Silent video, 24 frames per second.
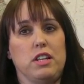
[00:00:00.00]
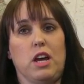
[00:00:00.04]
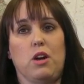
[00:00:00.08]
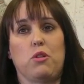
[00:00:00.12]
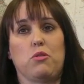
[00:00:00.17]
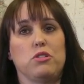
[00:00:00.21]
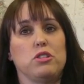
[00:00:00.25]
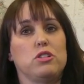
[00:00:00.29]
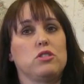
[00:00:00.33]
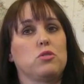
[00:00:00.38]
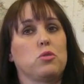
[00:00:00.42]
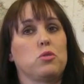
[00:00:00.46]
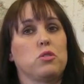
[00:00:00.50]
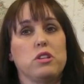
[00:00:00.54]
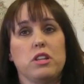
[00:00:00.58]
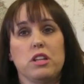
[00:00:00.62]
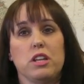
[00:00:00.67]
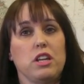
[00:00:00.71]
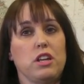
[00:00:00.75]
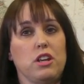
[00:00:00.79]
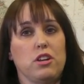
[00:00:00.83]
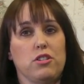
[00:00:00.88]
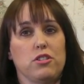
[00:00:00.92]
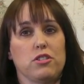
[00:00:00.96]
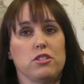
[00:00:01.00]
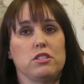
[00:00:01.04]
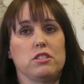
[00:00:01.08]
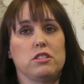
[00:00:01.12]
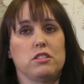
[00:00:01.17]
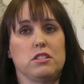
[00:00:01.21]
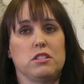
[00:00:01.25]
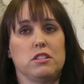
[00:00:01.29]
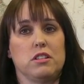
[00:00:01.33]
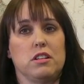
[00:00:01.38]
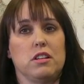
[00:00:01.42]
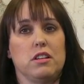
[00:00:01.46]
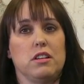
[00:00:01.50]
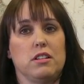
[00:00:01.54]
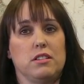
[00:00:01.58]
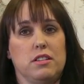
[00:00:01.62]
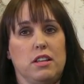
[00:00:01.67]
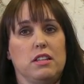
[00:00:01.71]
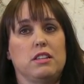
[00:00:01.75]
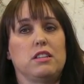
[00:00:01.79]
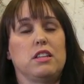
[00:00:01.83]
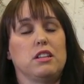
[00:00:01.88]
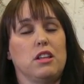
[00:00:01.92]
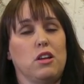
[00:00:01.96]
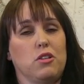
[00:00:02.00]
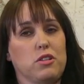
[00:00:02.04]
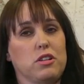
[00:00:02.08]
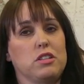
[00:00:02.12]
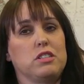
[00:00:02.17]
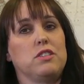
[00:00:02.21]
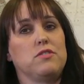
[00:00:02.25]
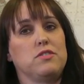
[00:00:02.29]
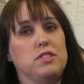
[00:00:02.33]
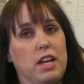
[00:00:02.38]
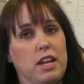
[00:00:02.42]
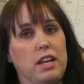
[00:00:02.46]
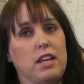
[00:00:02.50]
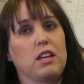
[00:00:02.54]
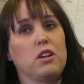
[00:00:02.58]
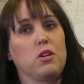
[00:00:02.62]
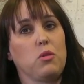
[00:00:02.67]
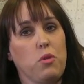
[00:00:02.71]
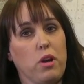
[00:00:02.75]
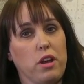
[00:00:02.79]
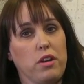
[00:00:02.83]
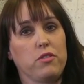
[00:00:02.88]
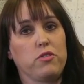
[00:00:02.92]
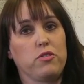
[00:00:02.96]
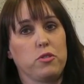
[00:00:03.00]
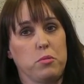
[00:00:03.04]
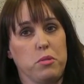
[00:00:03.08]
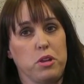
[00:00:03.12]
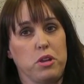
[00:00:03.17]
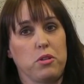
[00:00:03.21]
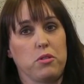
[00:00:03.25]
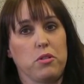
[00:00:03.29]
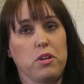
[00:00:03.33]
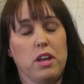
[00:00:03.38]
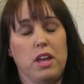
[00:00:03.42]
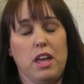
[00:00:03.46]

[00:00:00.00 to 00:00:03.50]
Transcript: I'll restore the years that the locusts have taken away from you.